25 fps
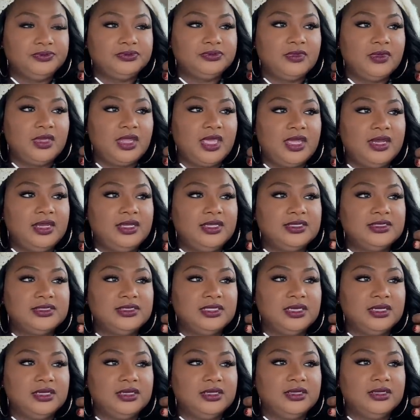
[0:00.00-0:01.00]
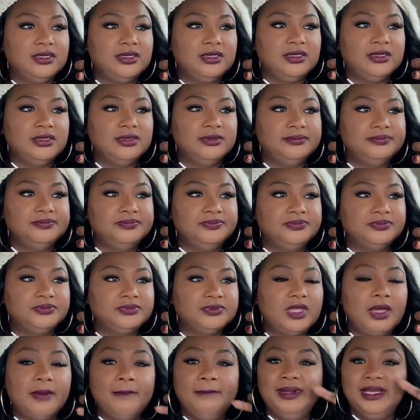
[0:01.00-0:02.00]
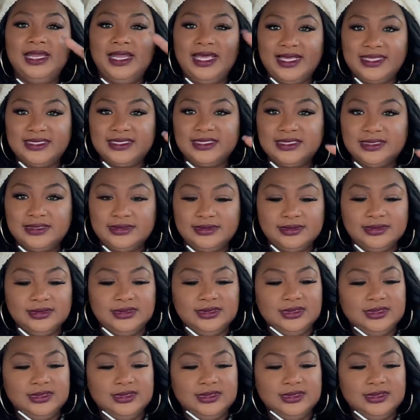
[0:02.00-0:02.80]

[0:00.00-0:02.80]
That is a, a, a blessing.